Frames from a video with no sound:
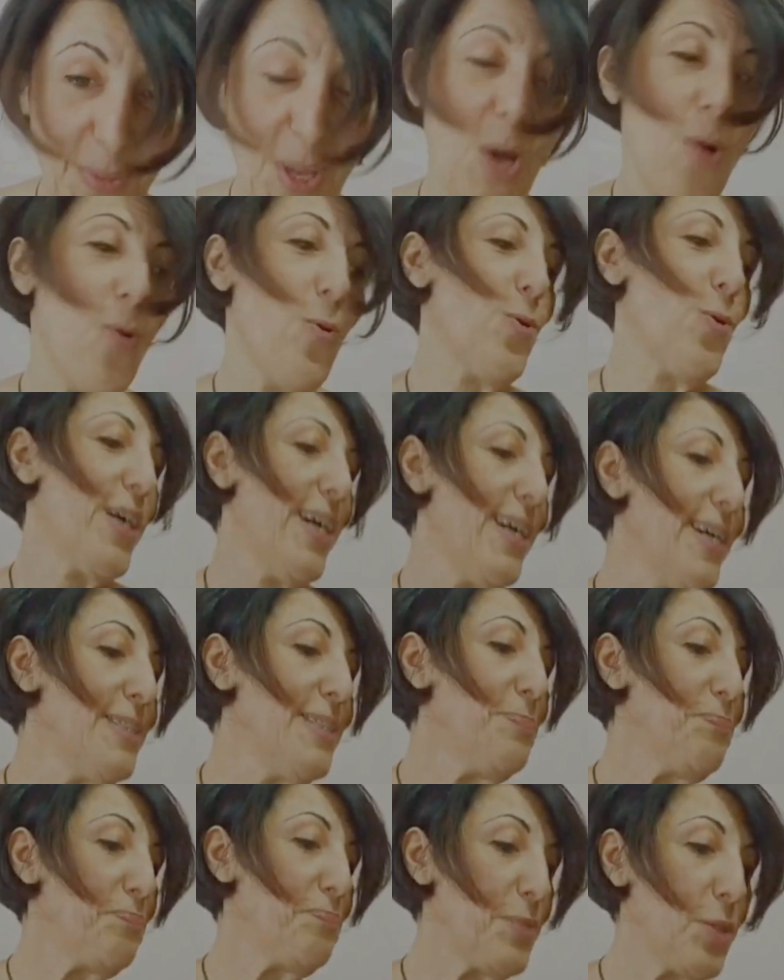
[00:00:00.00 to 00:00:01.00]
Okay,
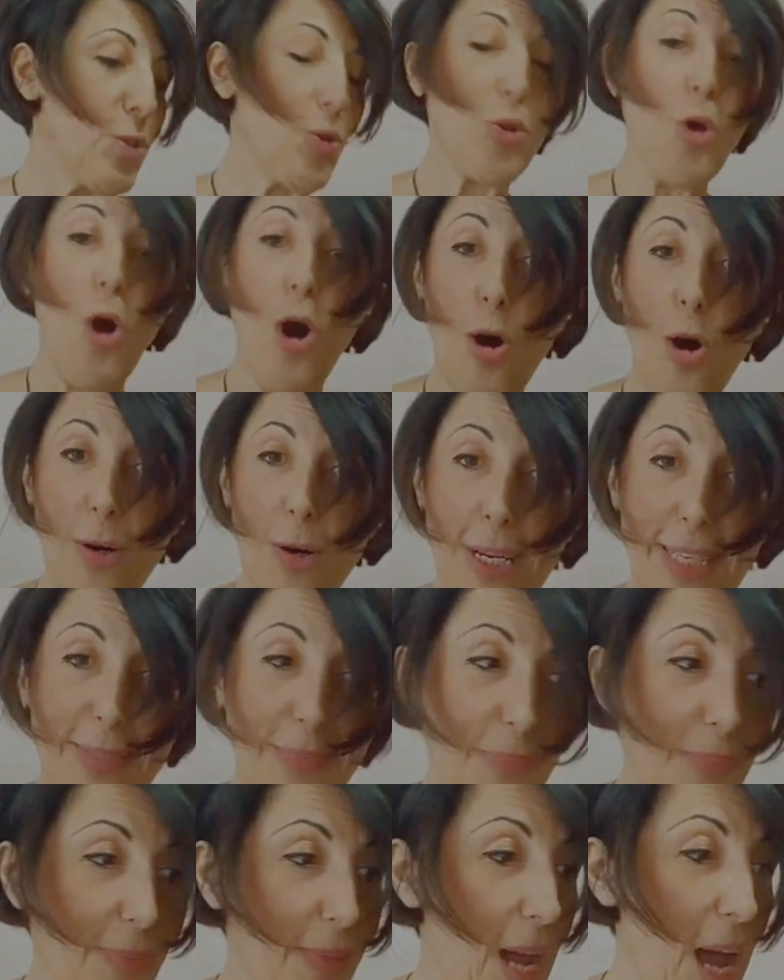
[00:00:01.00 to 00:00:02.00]
so
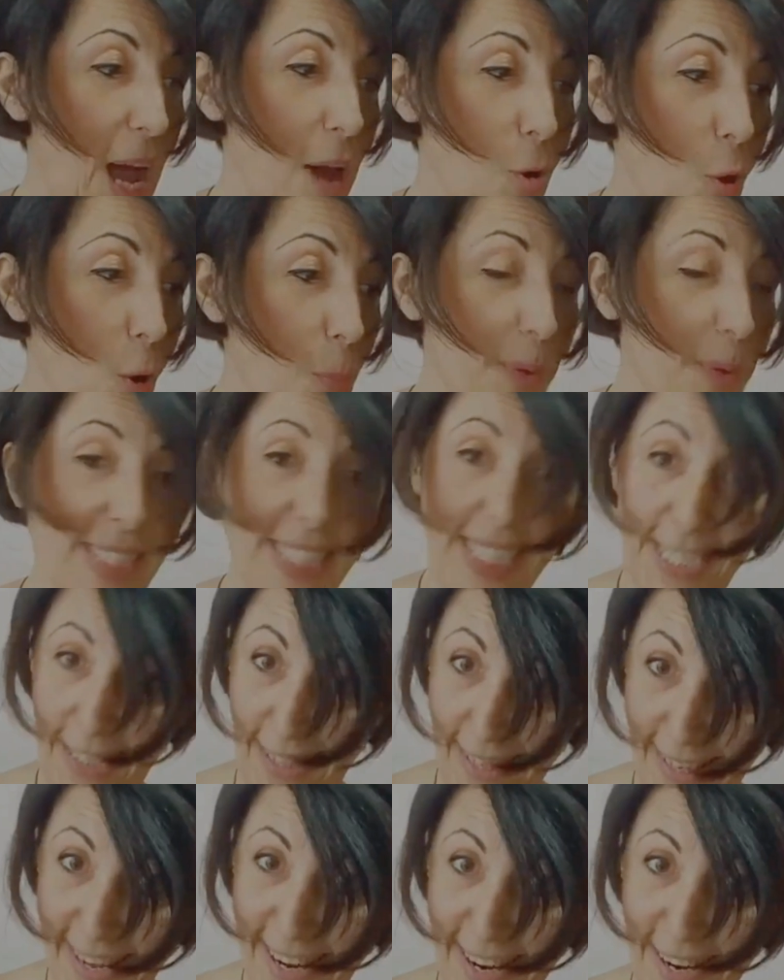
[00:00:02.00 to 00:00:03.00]
I hope it's
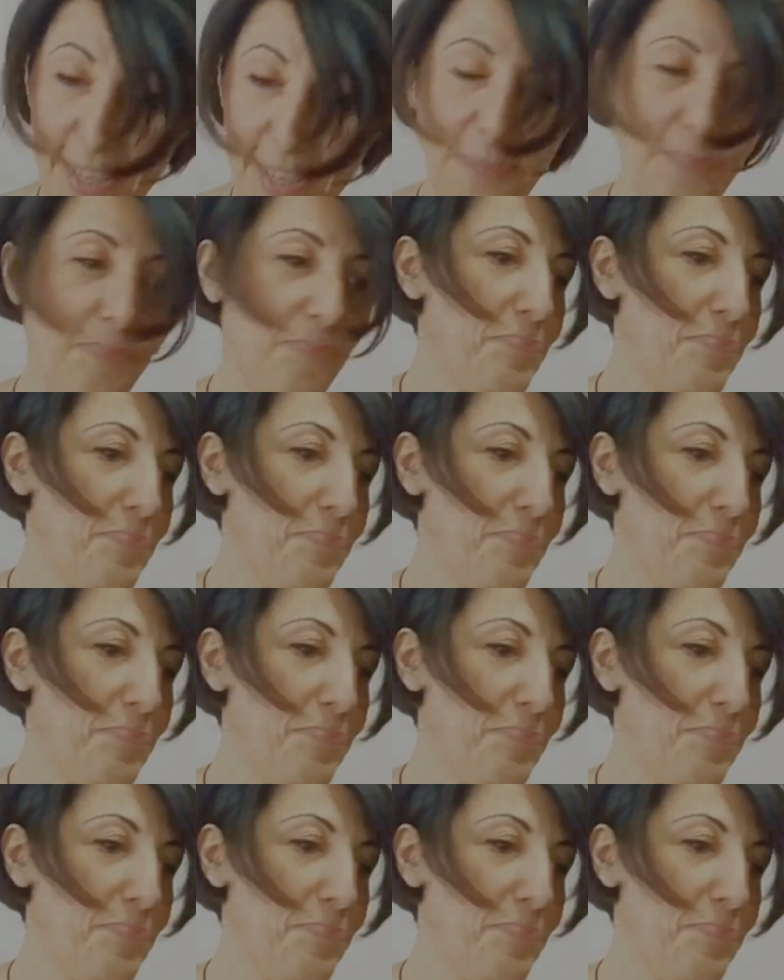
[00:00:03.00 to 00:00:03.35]
clear.